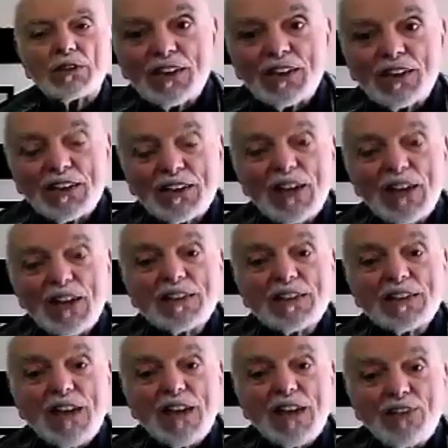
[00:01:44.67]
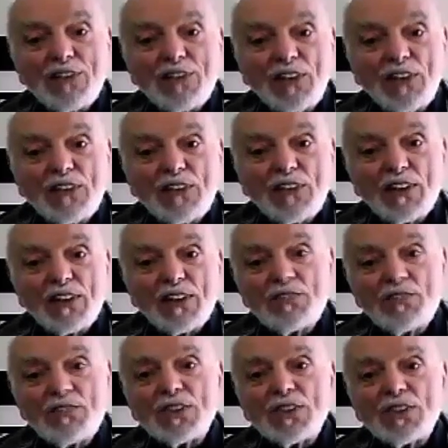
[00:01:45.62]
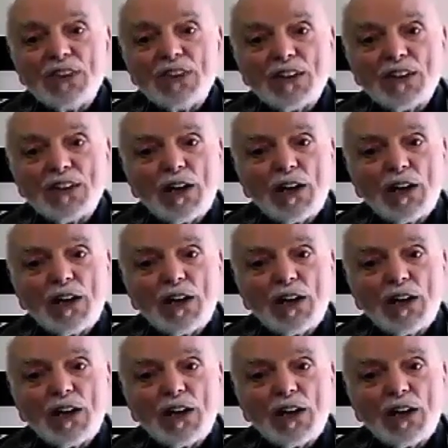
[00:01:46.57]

You're not safe even if you tucked away,